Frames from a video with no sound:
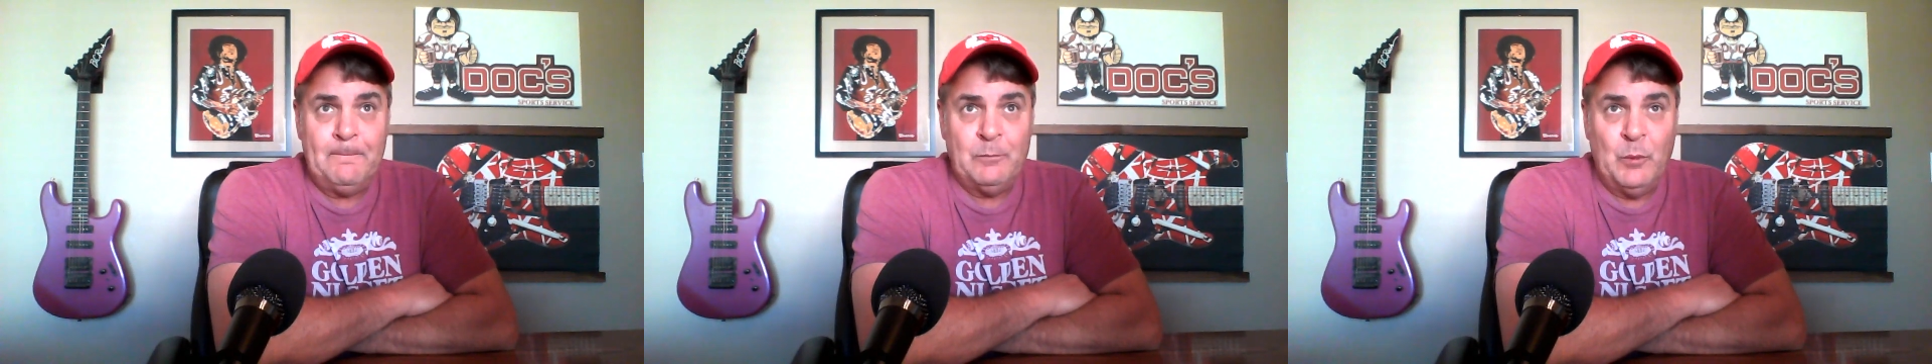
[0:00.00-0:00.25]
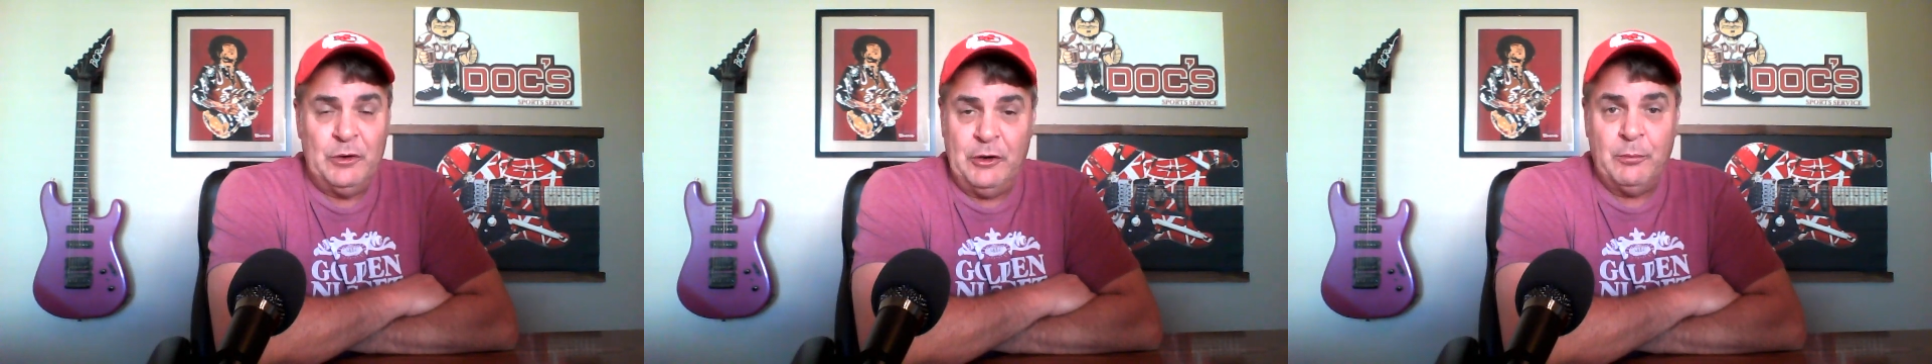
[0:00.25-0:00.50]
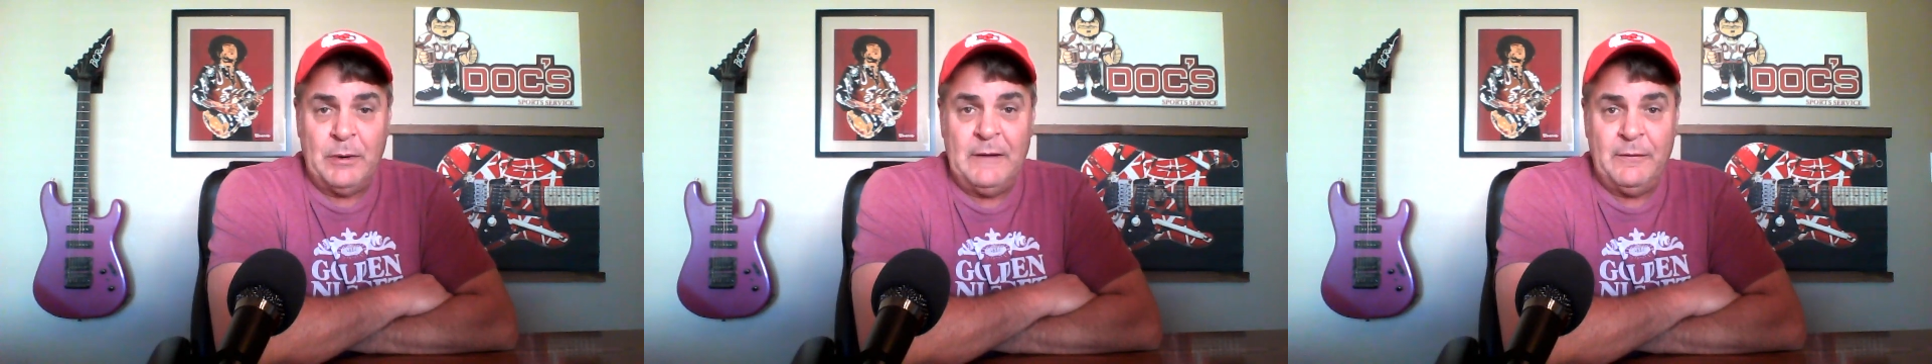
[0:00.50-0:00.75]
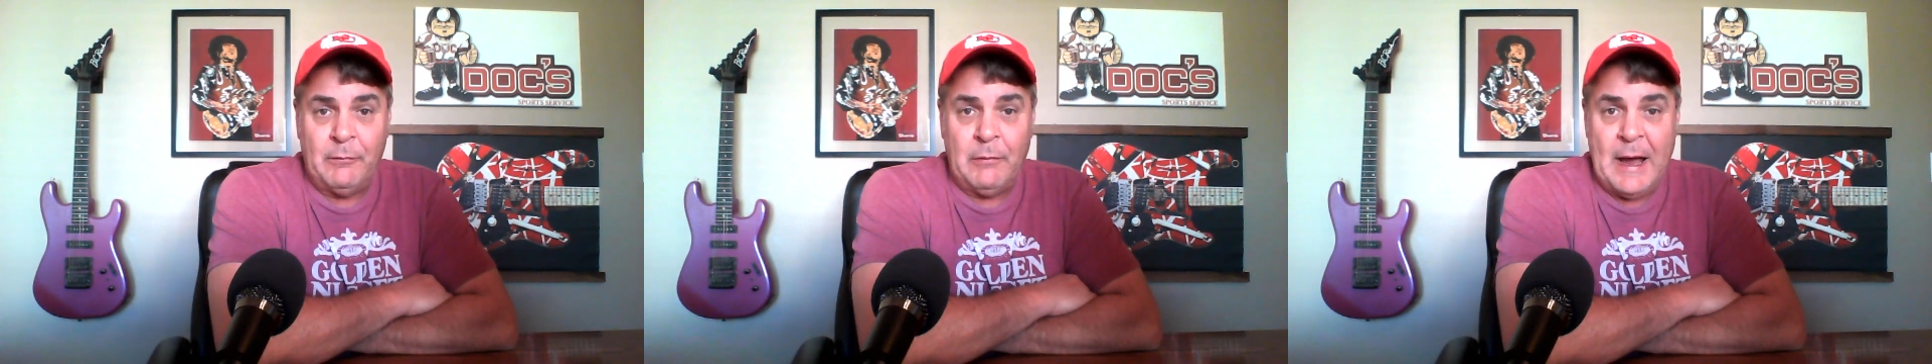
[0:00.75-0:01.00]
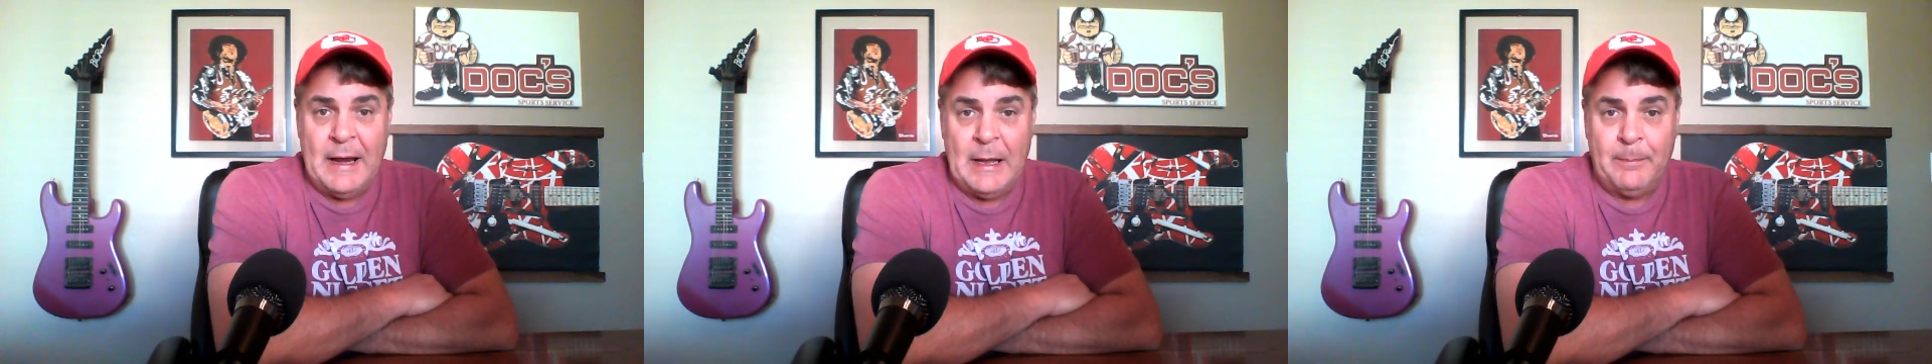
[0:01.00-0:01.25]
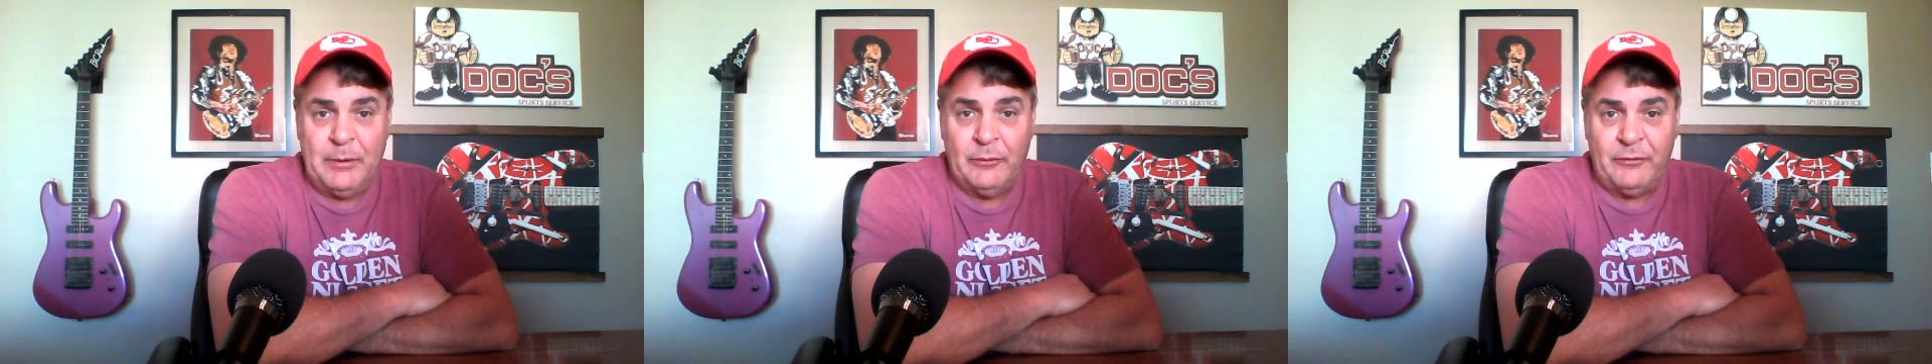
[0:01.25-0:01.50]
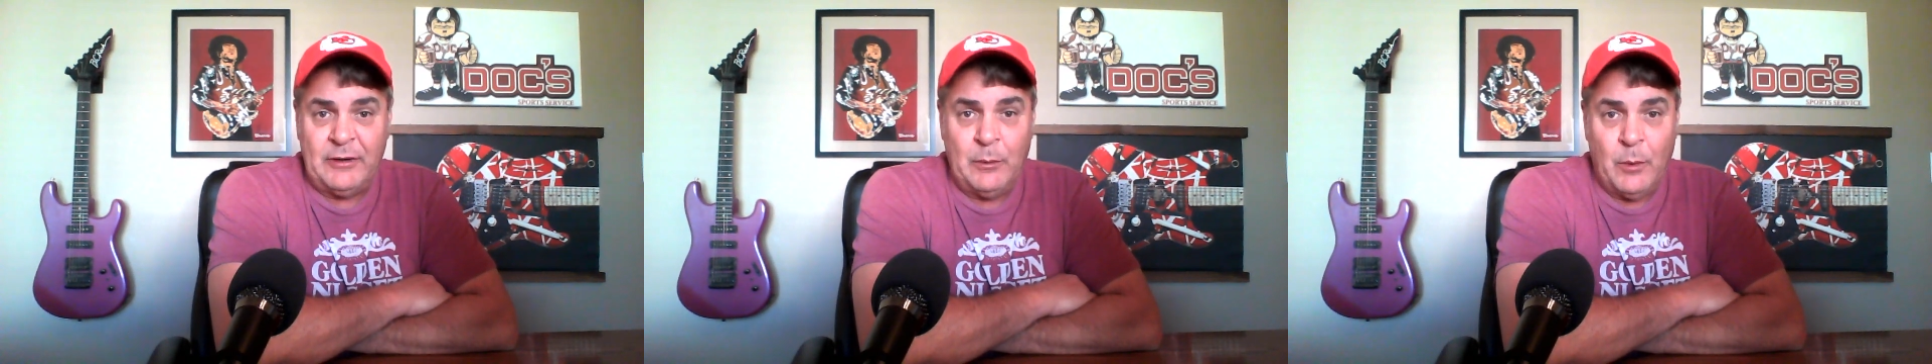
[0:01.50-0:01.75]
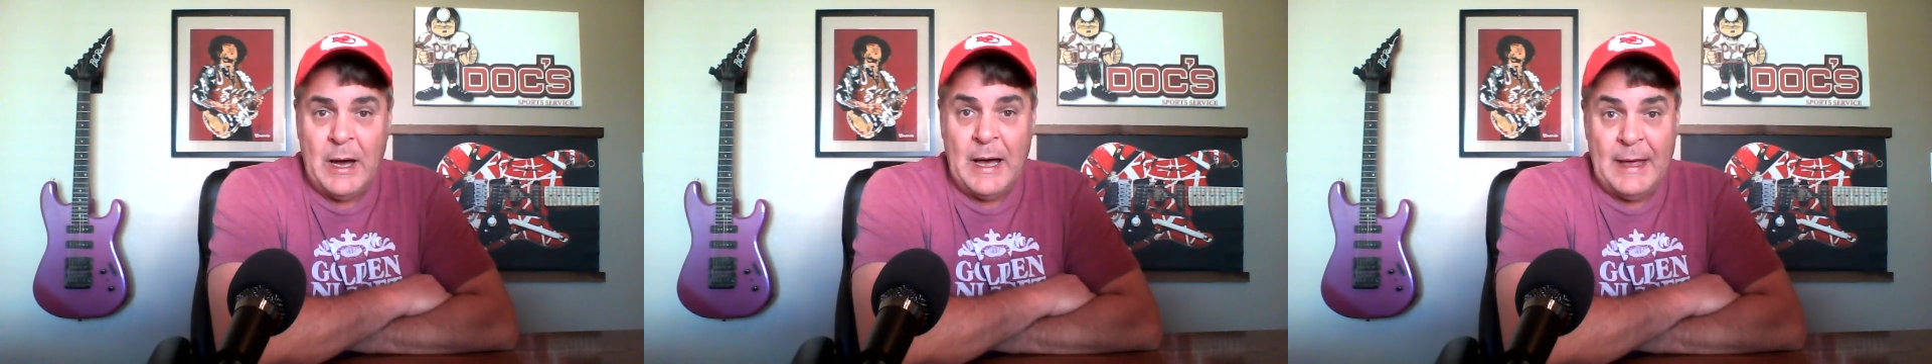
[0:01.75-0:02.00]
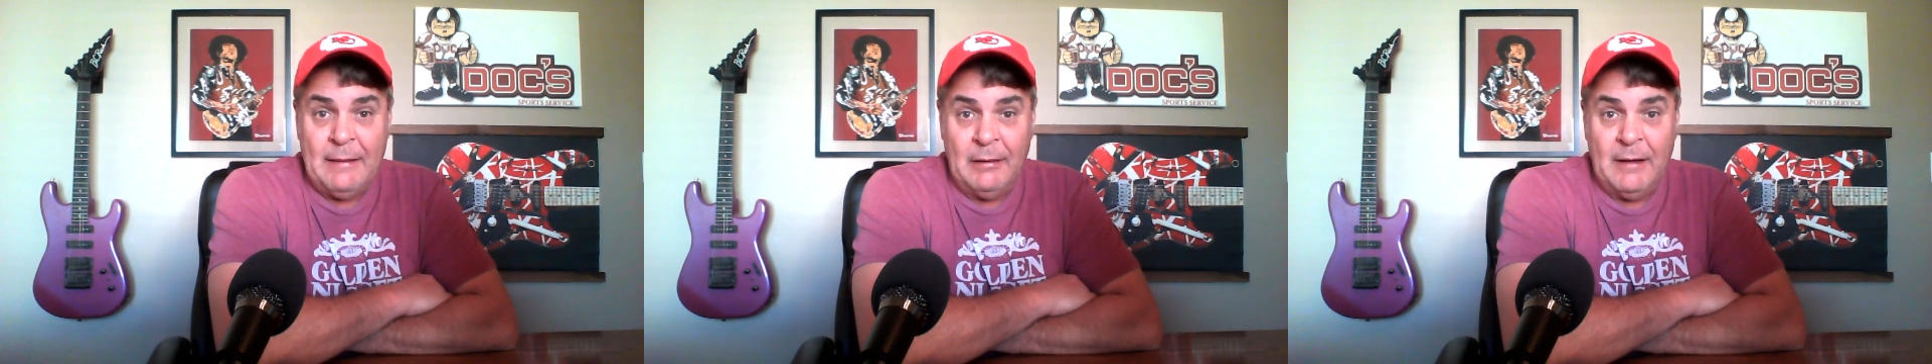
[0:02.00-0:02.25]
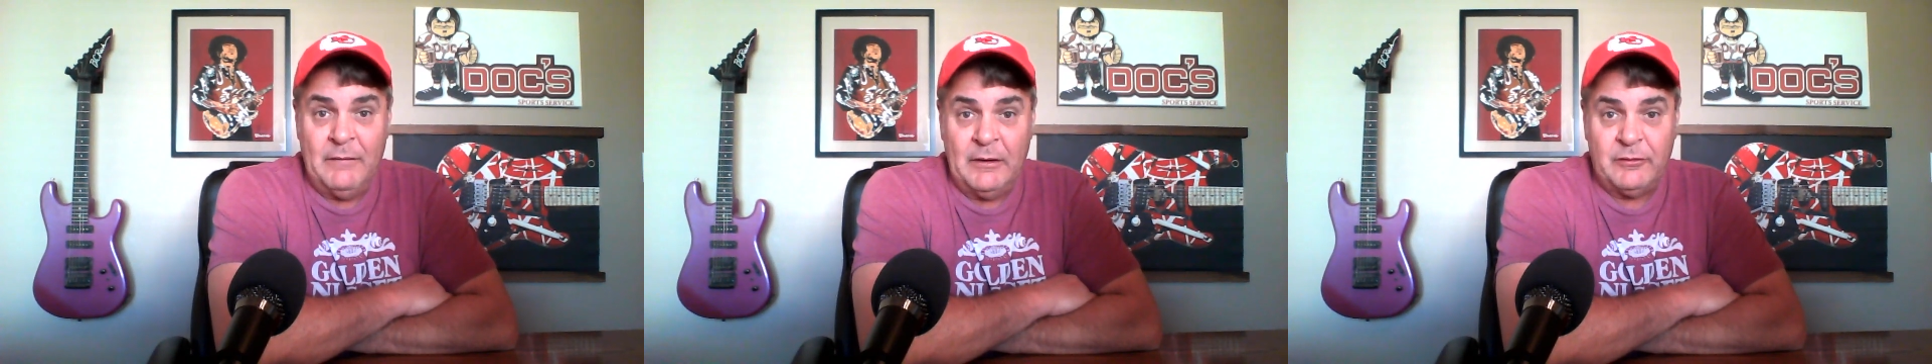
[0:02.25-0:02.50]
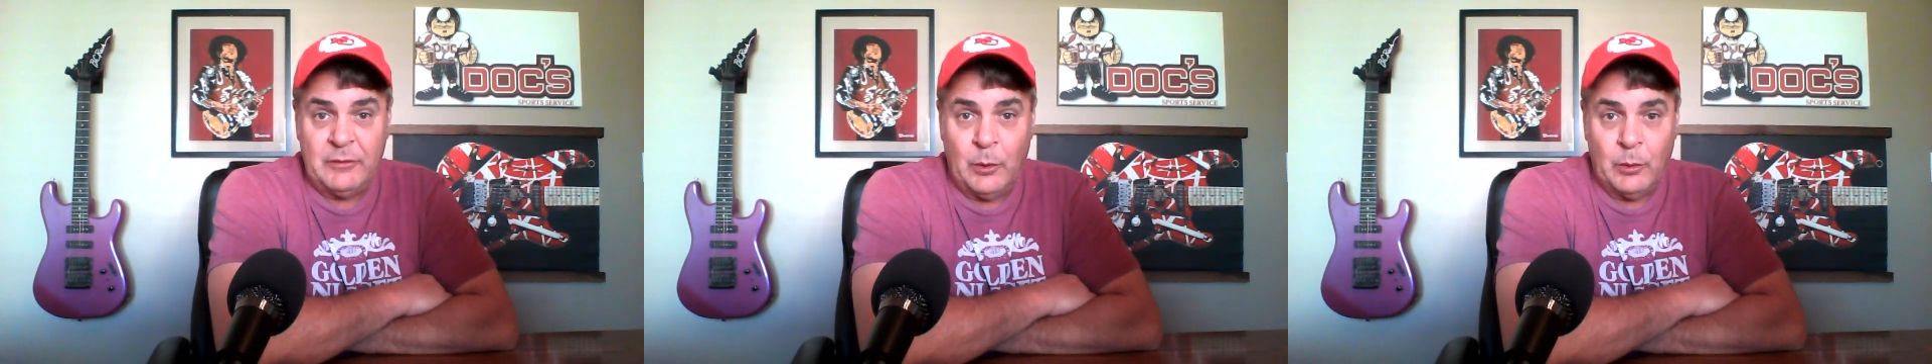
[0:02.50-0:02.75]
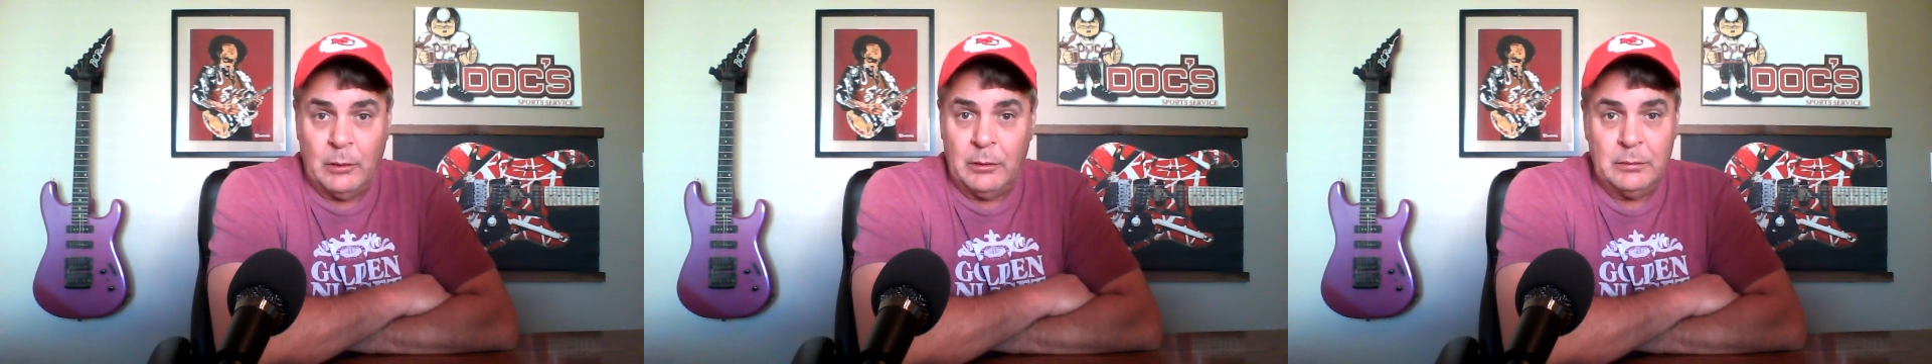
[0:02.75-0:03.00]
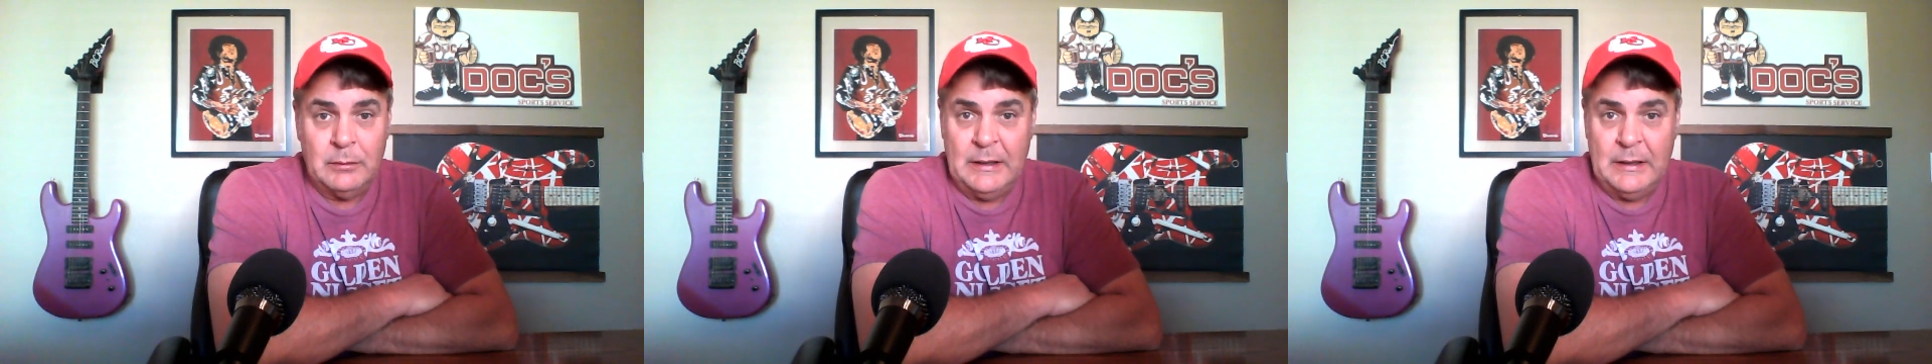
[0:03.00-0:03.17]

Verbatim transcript: when you read the write up, you'll see why I love this total.